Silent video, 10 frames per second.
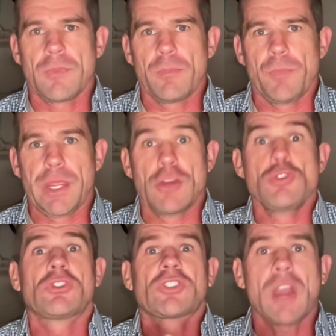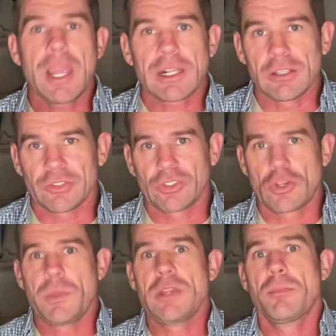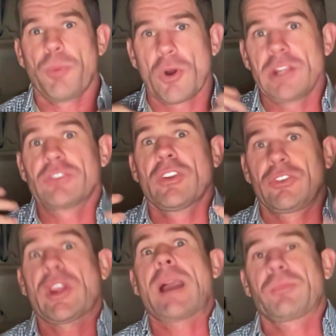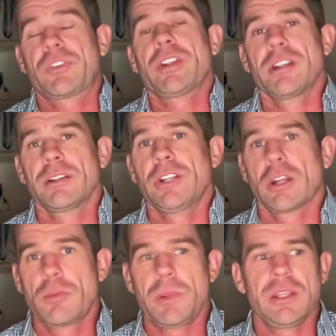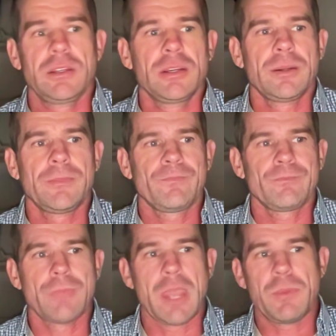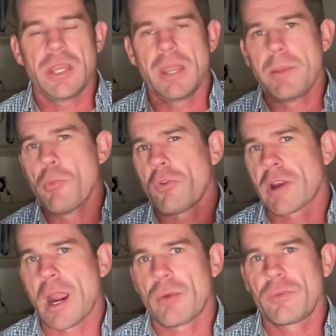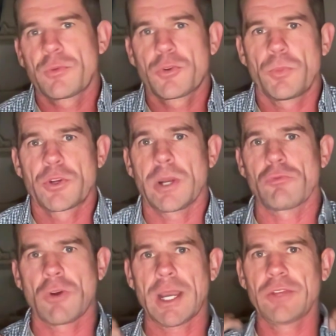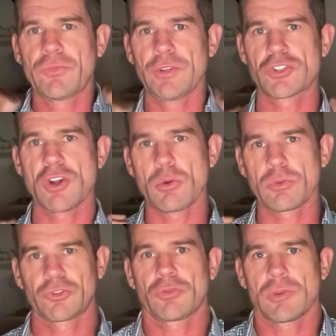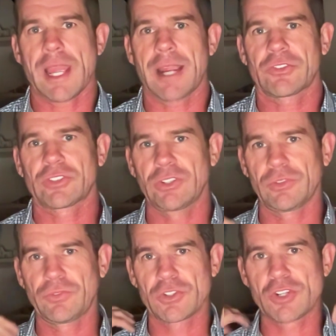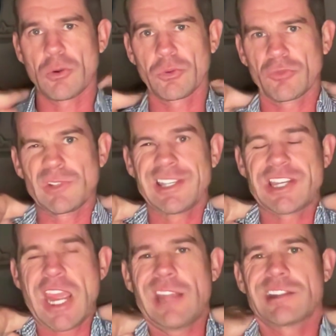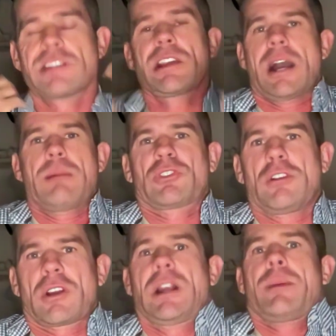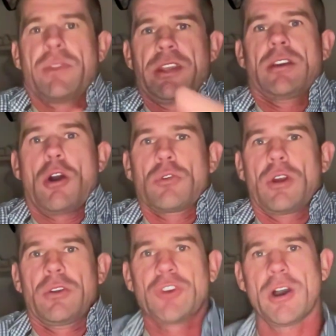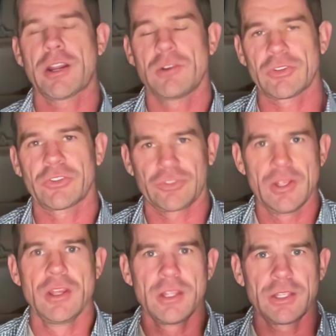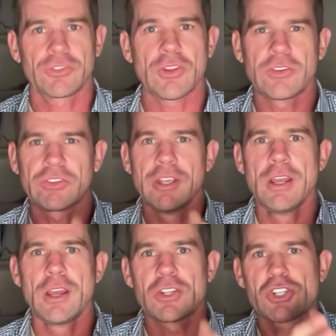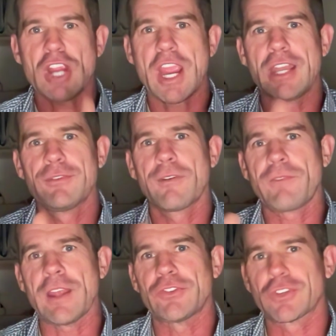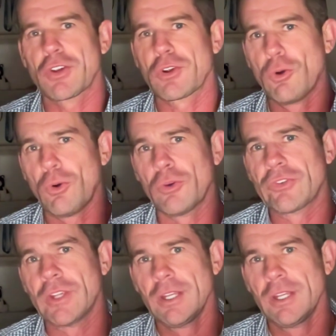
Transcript: being a new cyclist. It could be your body just adapting. It could be. Maybe you need a bit more recovery between rides for your shoulders to relax, because if your shoulders are really tense and your arms are locking up and then you're holding on tighter, and it's just, so there's a chain of events that can cause